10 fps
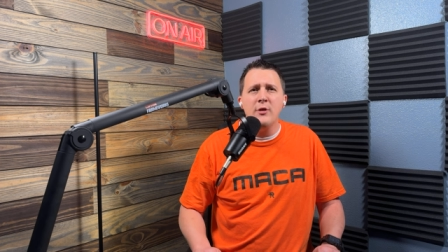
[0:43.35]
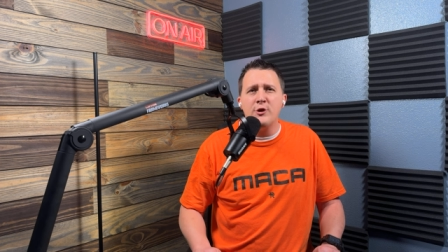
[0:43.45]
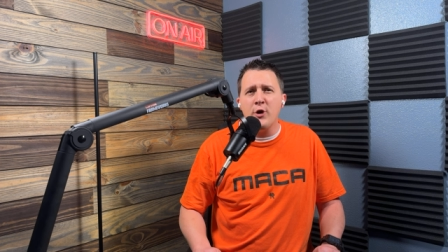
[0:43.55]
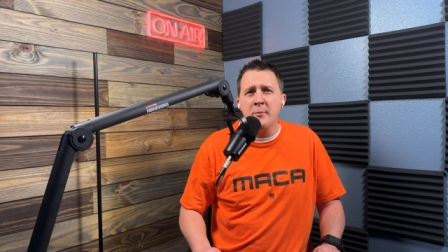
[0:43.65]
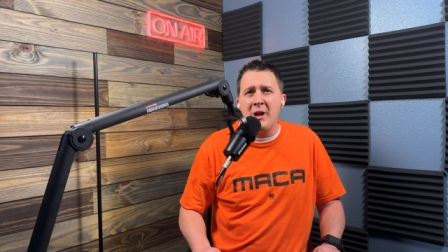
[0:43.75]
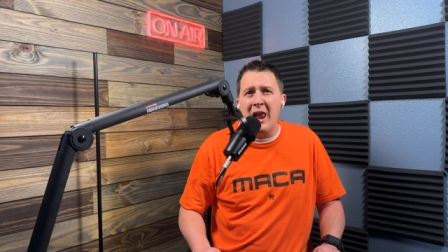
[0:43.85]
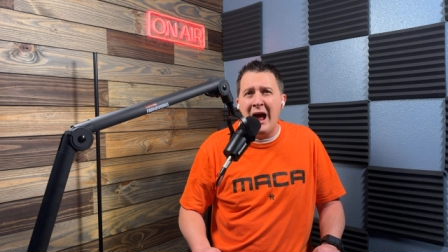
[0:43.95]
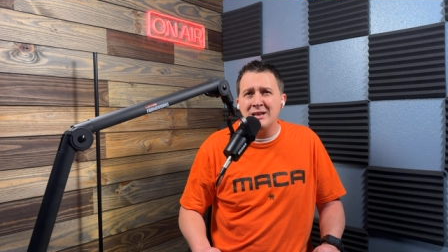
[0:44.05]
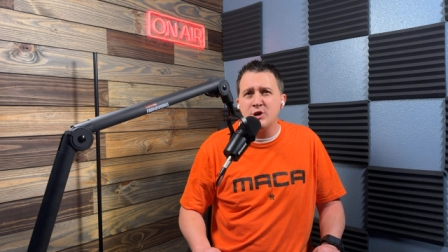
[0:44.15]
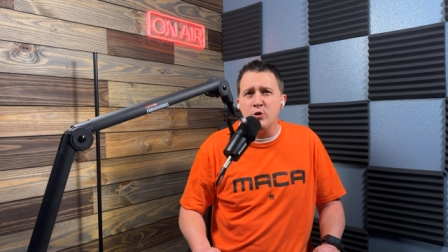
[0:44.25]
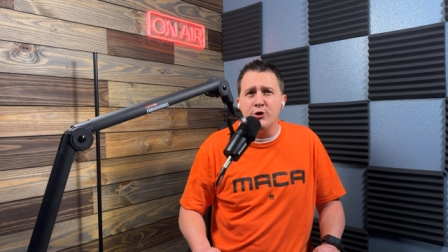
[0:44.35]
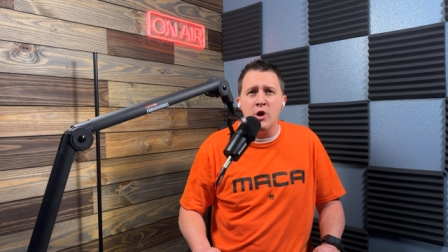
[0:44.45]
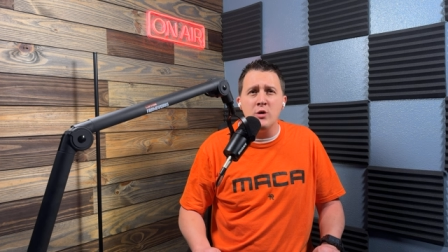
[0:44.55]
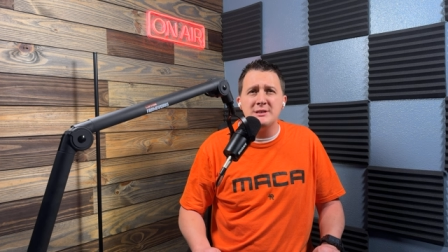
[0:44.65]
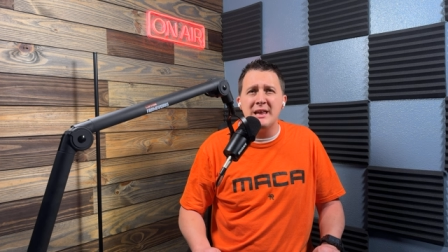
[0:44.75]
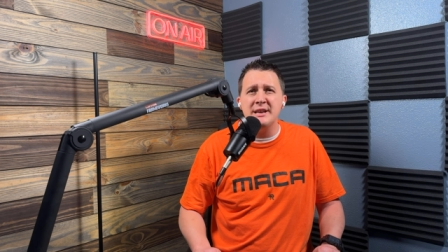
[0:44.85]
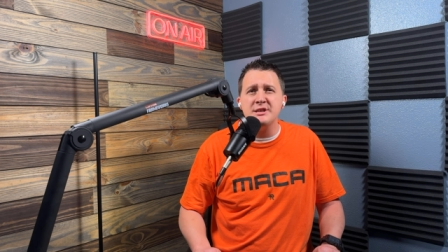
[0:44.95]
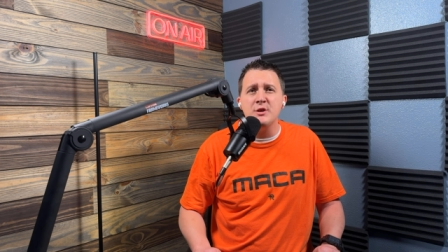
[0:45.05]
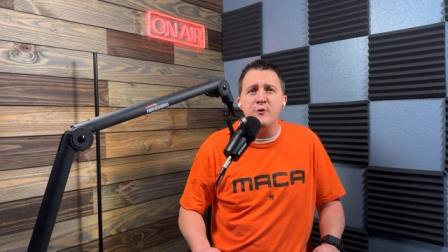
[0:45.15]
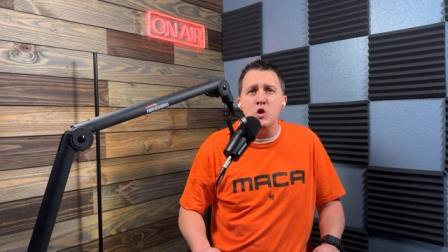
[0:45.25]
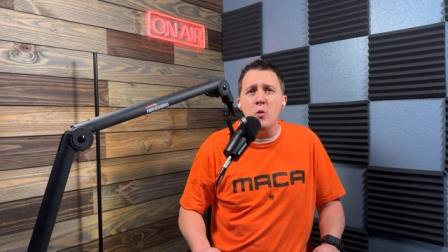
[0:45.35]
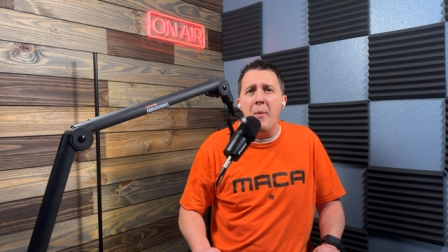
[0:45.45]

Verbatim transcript: The term classical denotes that it is the view